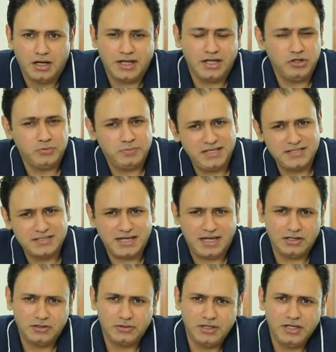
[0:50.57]
Can you please
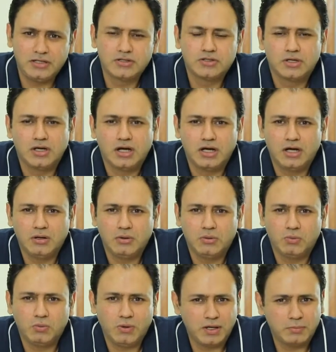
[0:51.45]
calculate 1
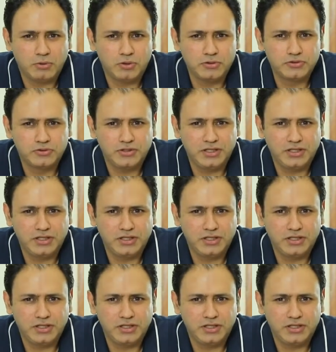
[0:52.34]
upon